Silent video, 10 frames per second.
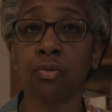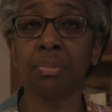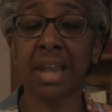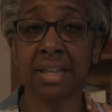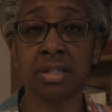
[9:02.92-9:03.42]

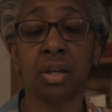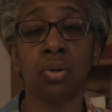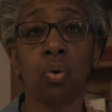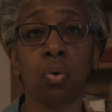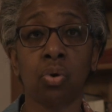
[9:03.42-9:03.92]
from
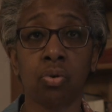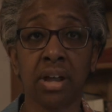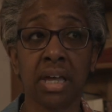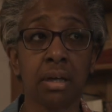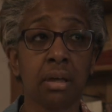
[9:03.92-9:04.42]
Latin or
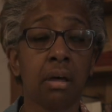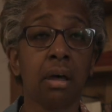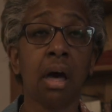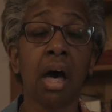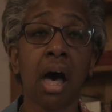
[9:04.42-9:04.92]
Greek
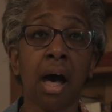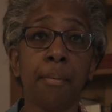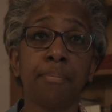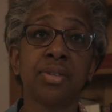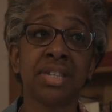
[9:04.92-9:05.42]

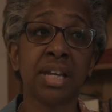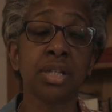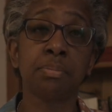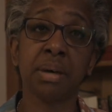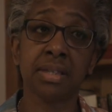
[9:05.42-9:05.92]

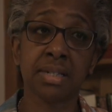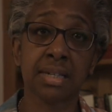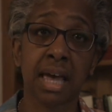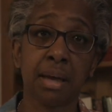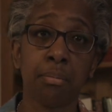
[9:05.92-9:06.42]
tend to be the
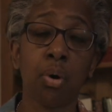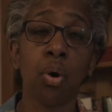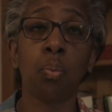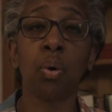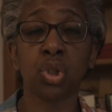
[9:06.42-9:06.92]
same
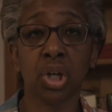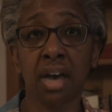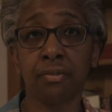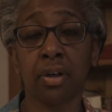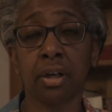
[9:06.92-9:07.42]

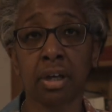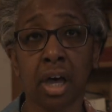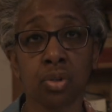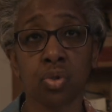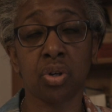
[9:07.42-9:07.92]
whichever
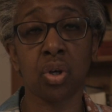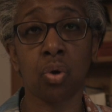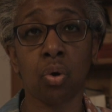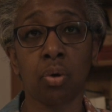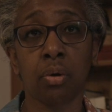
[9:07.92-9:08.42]

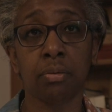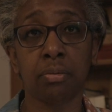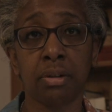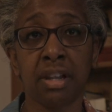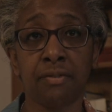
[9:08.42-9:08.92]
country you're
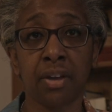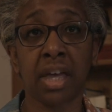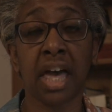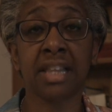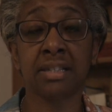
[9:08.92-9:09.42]

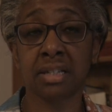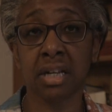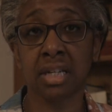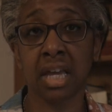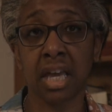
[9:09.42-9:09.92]
living and
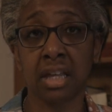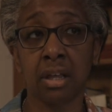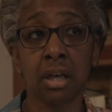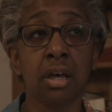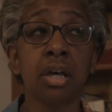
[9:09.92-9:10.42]
studying
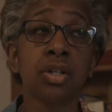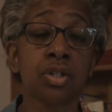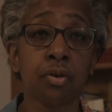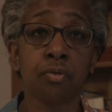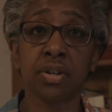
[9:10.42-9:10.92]
in.
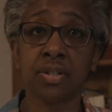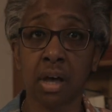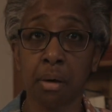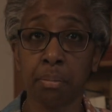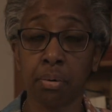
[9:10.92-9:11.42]
So for
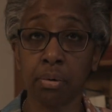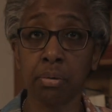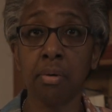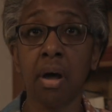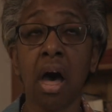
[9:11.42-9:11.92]

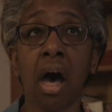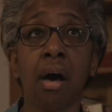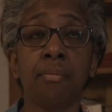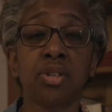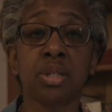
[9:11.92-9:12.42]
example,
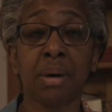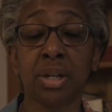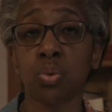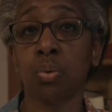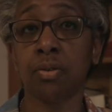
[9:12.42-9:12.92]
the
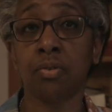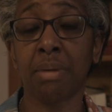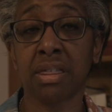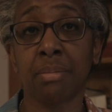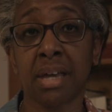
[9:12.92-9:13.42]
Spanish word
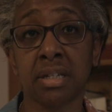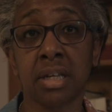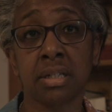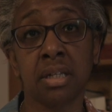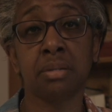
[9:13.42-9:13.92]
for
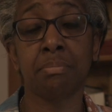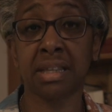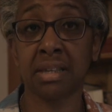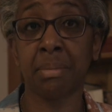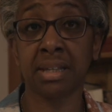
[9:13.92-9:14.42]
mathematics is
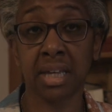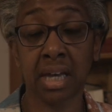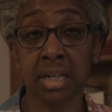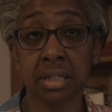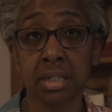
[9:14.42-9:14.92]

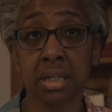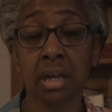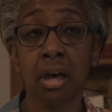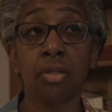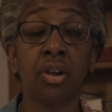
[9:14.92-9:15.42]
matemáticas,
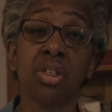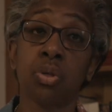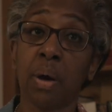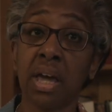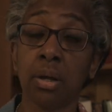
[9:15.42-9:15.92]
the
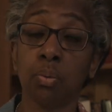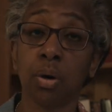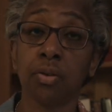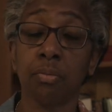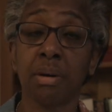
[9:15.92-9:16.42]

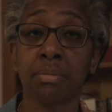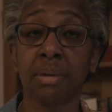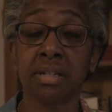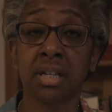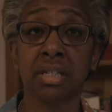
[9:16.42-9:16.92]
Lithuanian word for
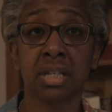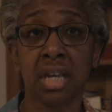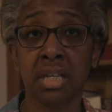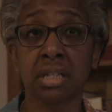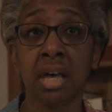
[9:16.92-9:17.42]
mathematics
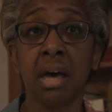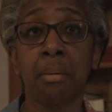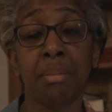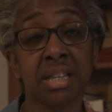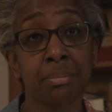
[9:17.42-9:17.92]
is
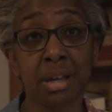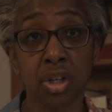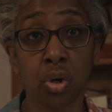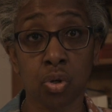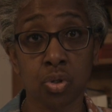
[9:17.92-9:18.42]

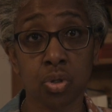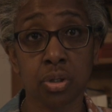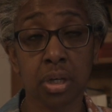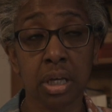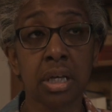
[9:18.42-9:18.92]

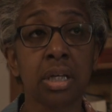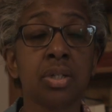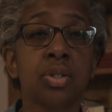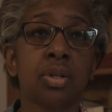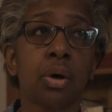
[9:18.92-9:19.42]
matematikos.
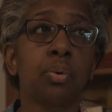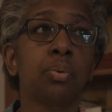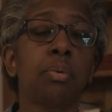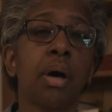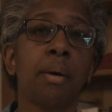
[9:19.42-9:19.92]

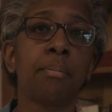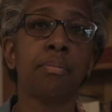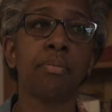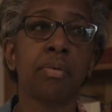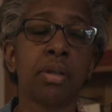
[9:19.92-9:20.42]
So
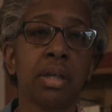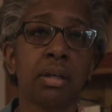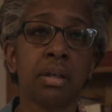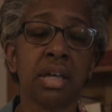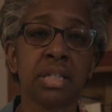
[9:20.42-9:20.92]

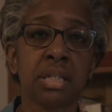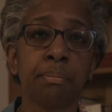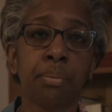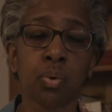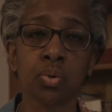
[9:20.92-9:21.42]
it's
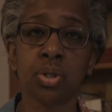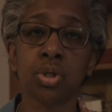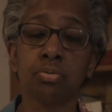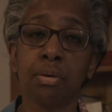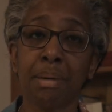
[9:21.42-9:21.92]

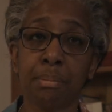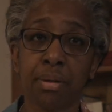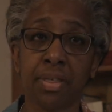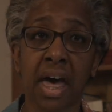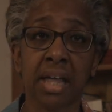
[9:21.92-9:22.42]
important to
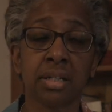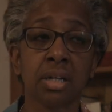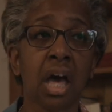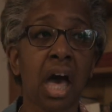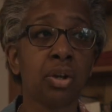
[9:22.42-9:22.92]
remember
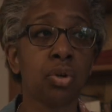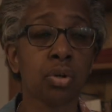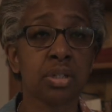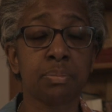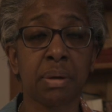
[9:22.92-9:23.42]
that and
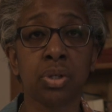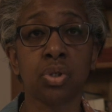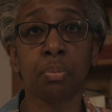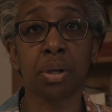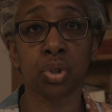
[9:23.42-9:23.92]
not
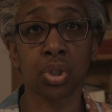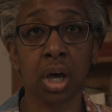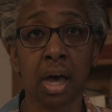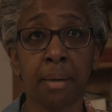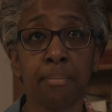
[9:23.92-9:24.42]
spend too much
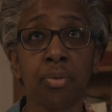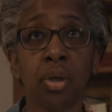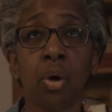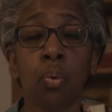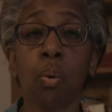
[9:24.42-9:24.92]
time
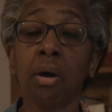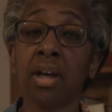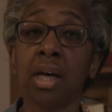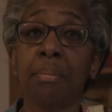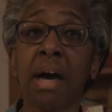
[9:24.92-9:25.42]

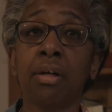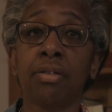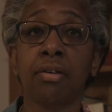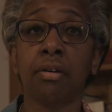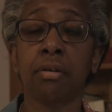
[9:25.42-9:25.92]
worrying
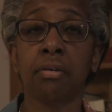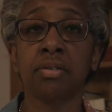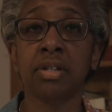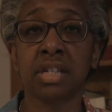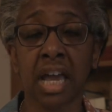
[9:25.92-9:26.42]
about
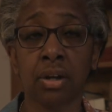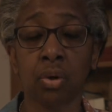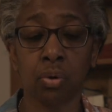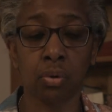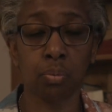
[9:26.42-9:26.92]
the
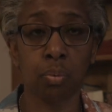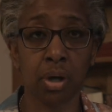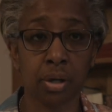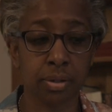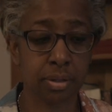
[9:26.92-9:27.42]
technical
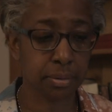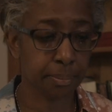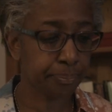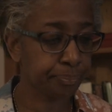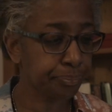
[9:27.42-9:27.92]
words.